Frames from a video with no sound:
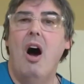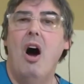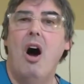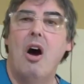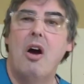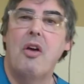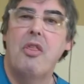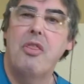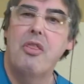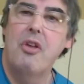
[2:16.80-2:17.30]

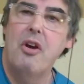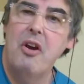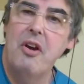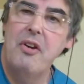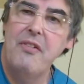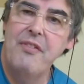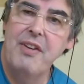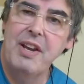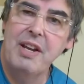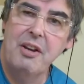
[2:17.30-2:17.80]
our
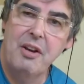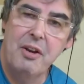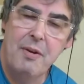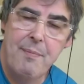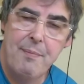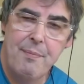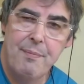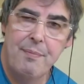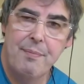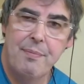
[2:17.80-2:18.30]
3rd
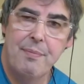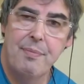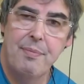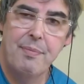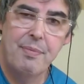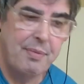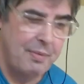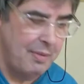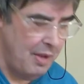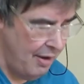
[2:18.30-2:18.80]
finger,
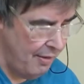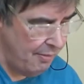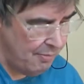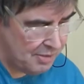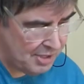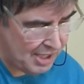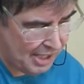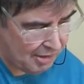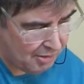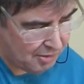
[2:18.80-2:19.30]
our
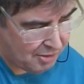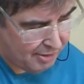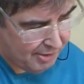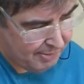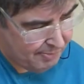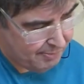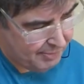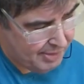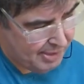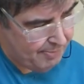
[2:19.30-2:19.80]

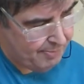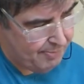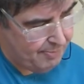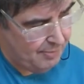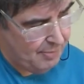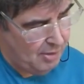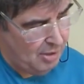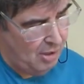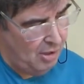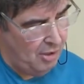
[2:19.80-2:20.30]

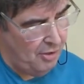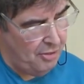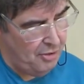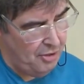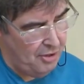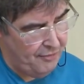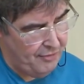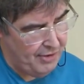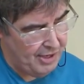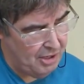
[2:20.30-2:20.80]

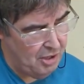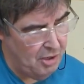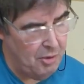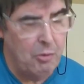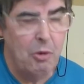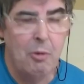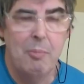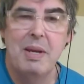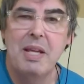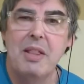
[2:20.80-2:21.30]
3rd finger
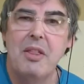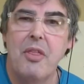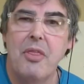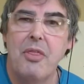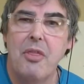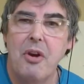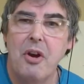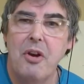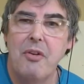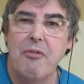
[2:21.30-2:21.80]
will be the
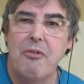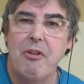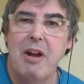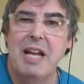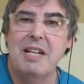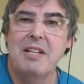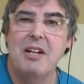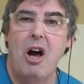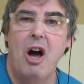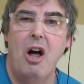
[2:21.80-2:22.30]
3rd
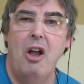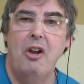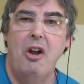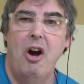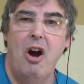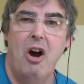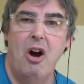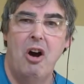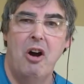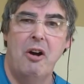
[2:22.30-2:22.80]
fret on
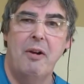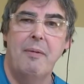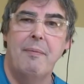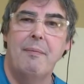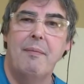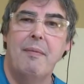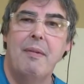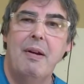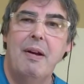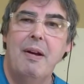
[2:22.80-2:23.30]
our
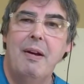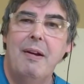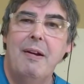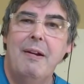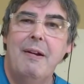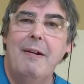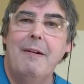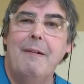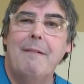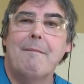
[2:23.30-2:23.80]

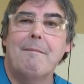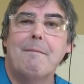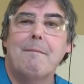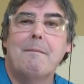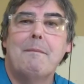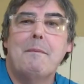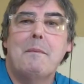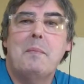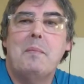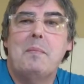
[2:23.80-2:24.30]

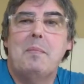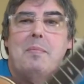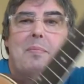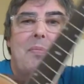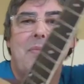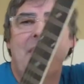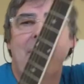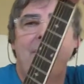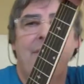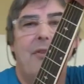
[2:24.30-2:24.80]

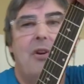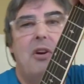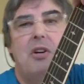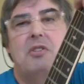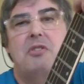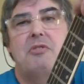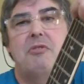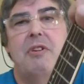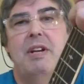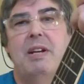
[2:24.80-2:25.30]

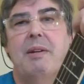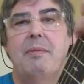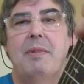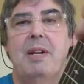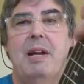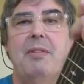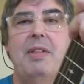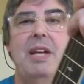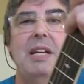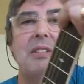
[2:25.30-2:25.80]
1st string.
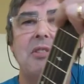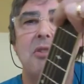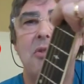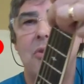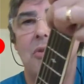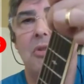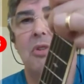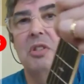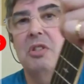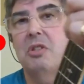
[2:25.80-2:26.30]
Now that
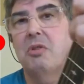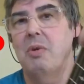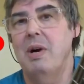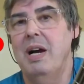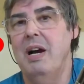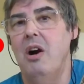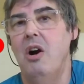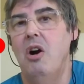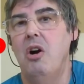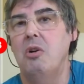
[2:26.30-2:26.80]
looks
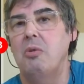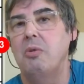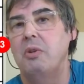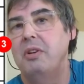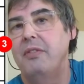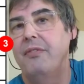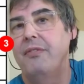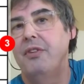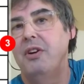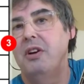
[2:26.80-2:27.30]
quite
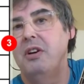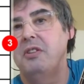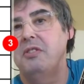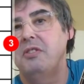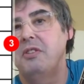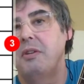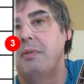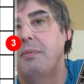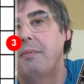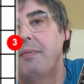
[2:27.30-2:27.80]
awkward at
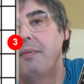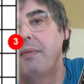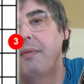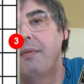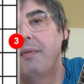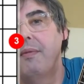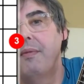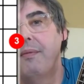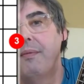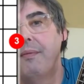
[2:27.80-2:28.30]
first. But